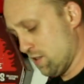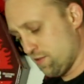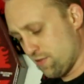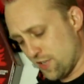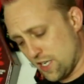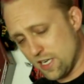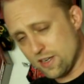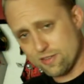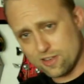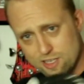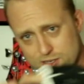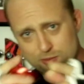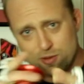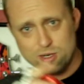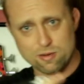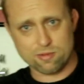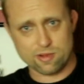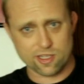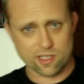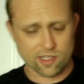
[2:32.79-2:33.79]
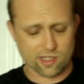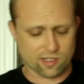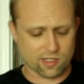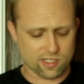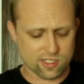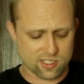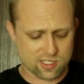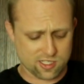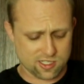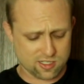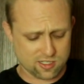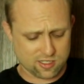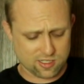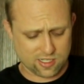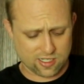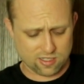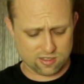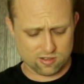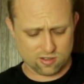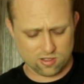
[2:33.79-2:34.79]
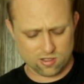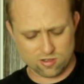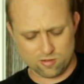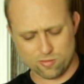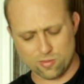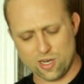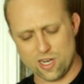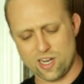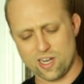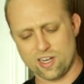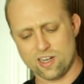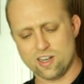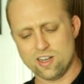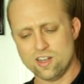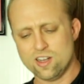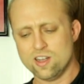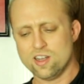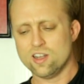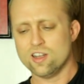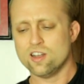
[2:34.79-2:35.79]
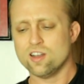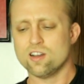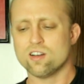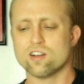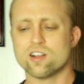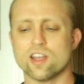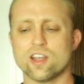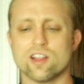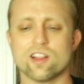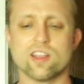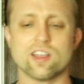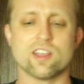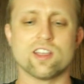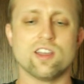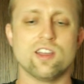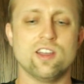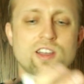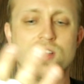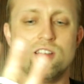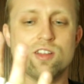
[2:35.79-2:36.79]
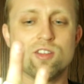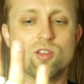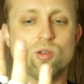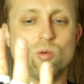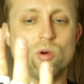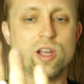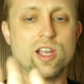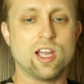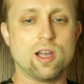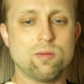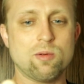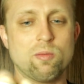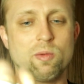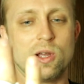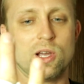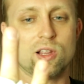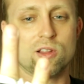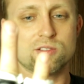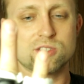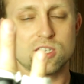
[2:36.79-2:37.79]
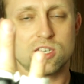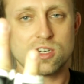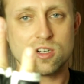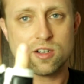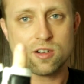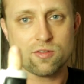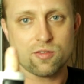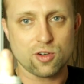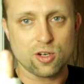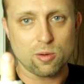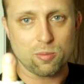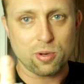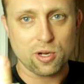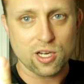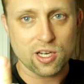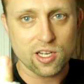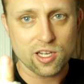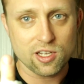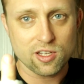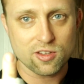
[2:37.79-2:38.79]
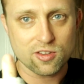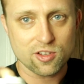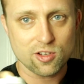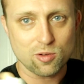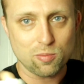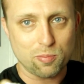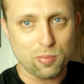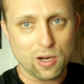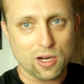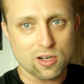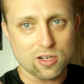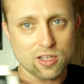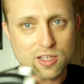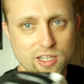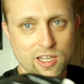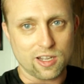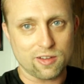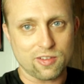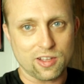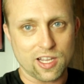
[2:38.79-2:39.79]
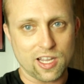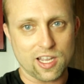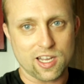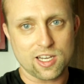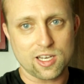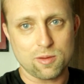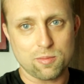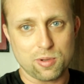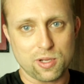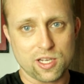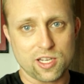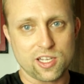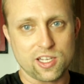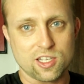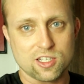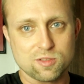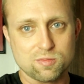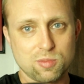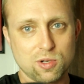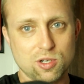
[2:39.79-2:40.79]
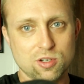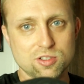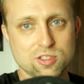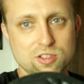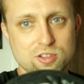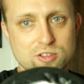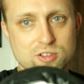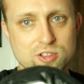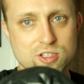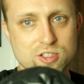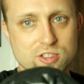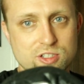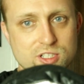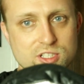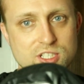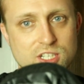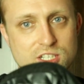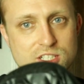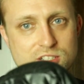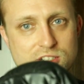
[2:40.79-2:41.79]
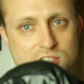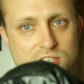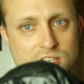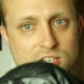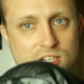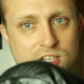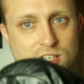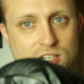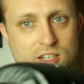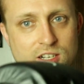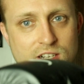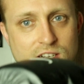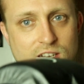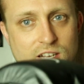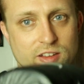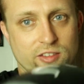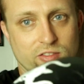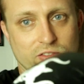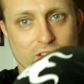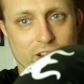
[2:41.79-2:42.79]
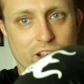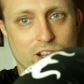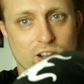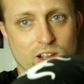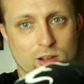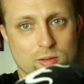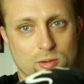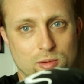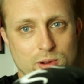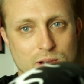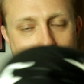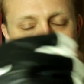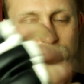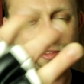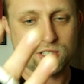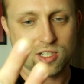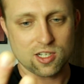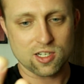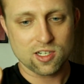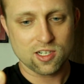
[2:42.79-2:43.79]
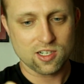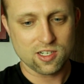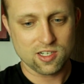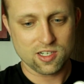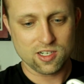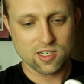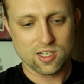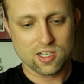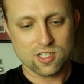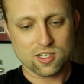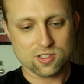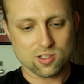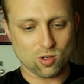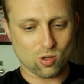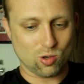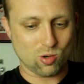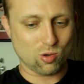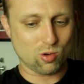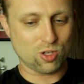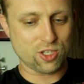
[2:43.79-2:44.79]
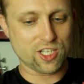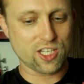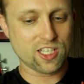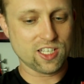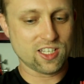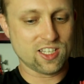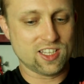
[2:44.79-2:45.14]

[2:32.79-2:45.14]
5A eh, might be a little easier. I don't, oh man. Okay, like, the way MMA gloves are for your pinky, you barely have like any pinky exposed just because that's how like MMA gloves are. So holding